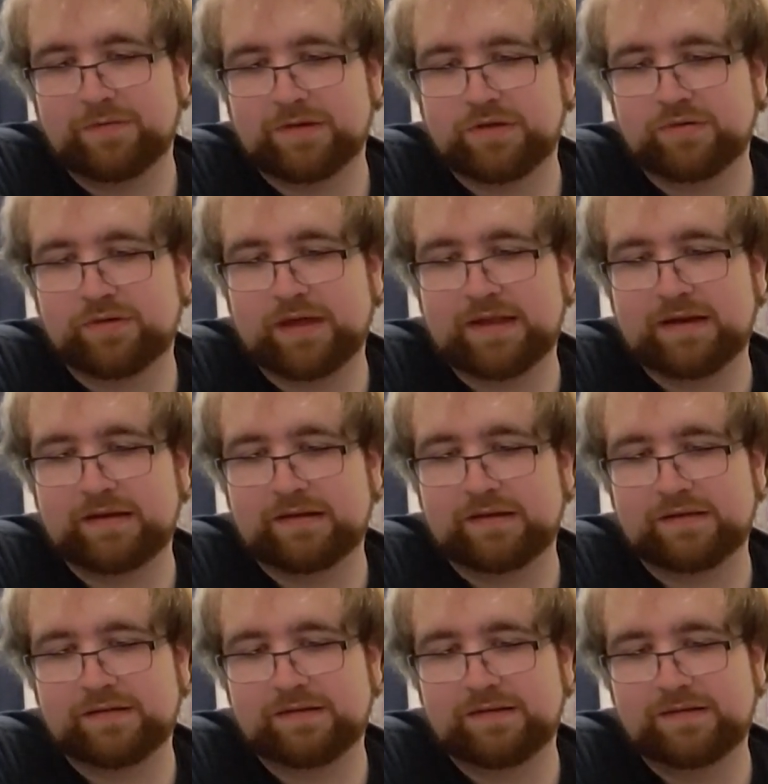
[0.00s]
where you
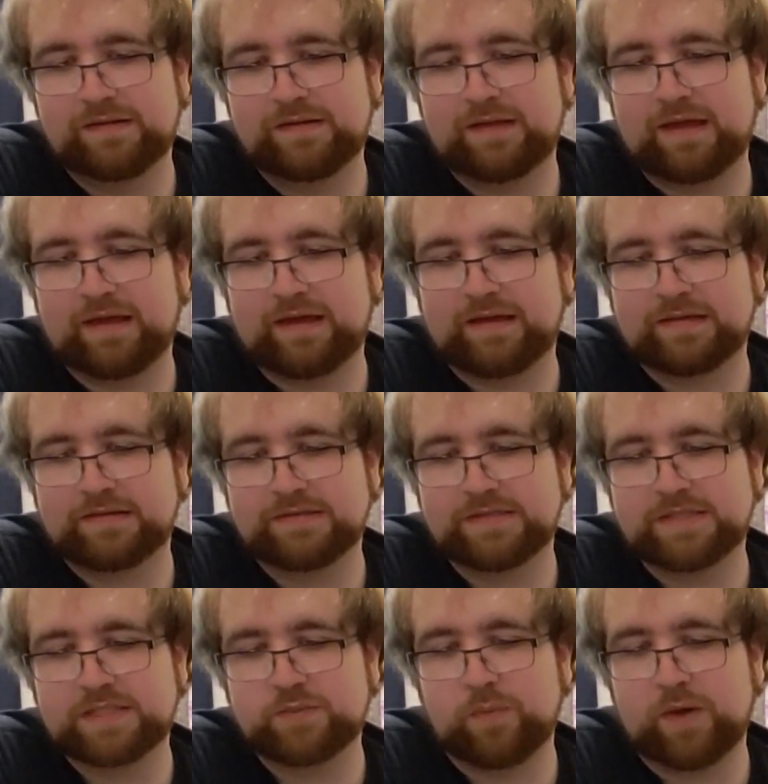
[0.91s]
can uh,
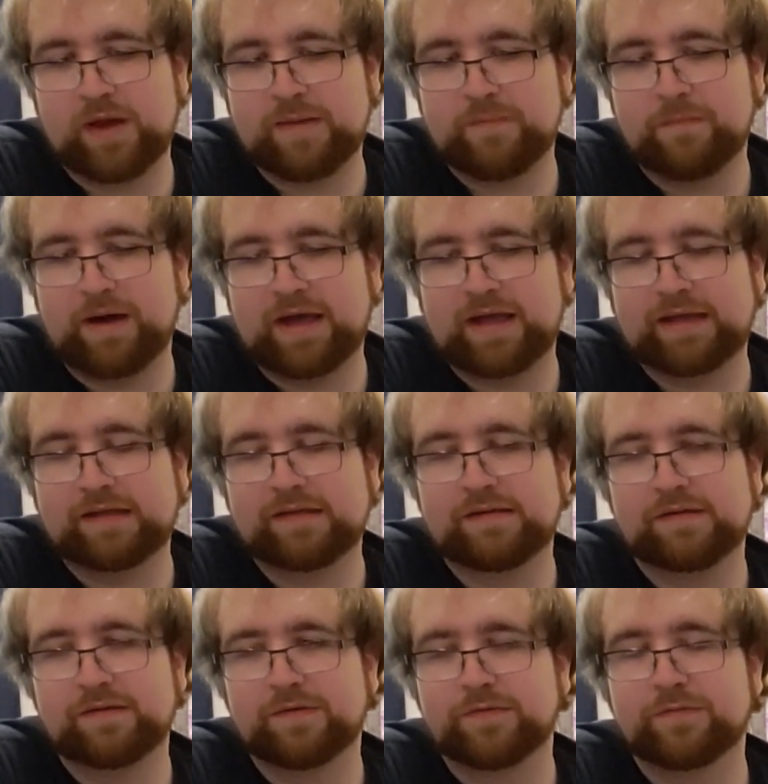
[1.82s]
sway
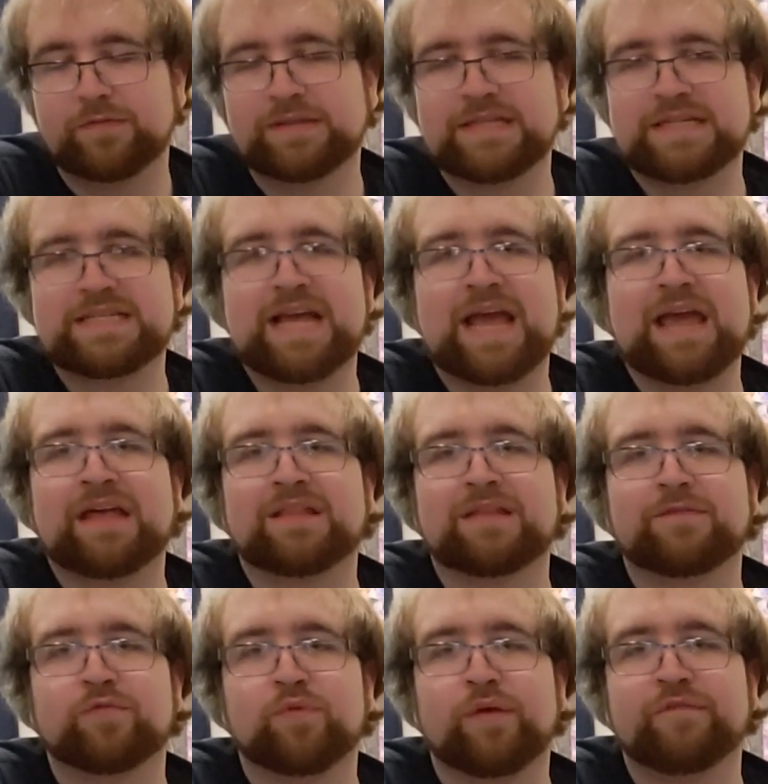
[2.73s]
Mike with the
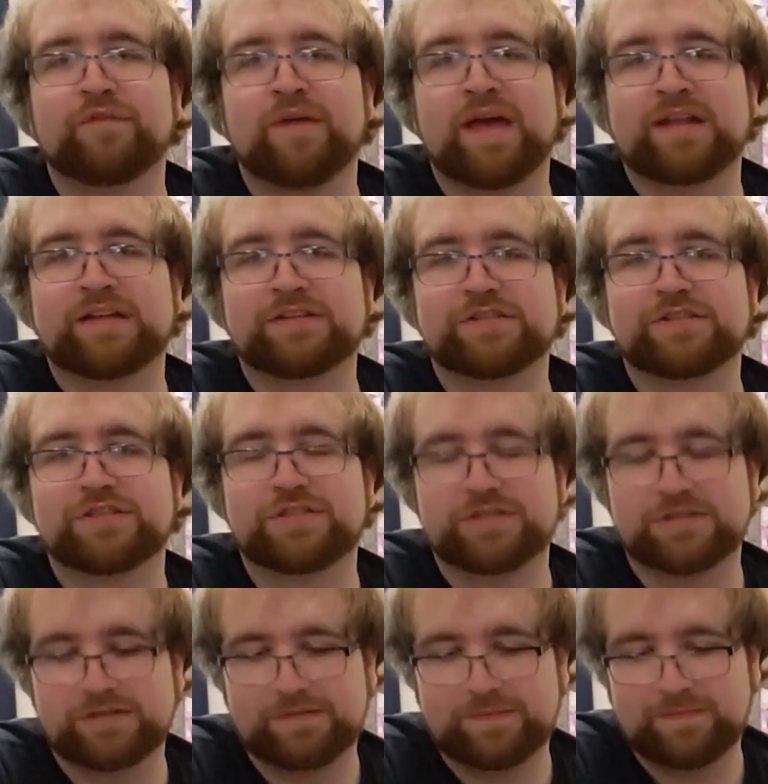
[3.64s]
tale of
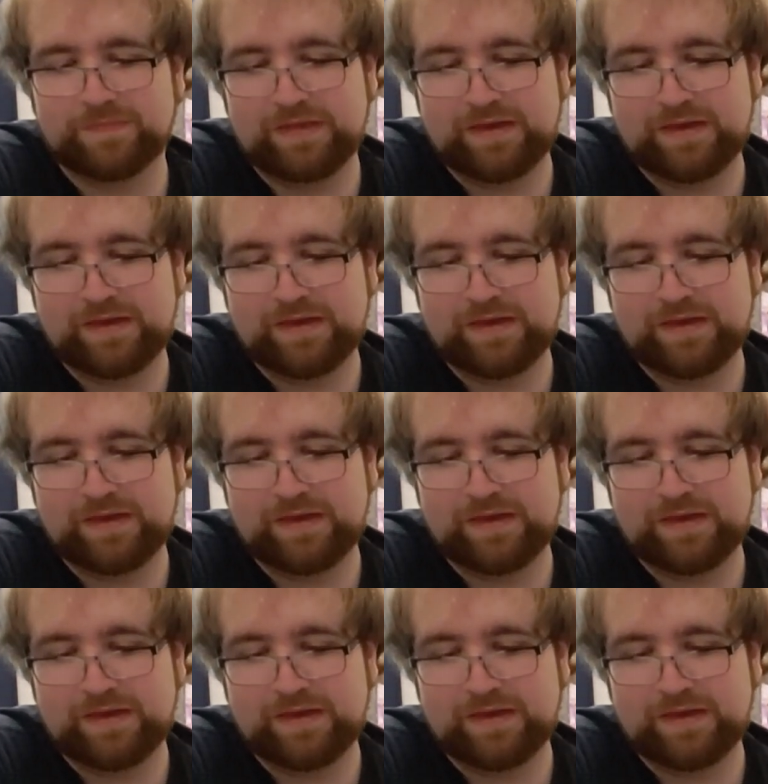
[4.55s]
revenge.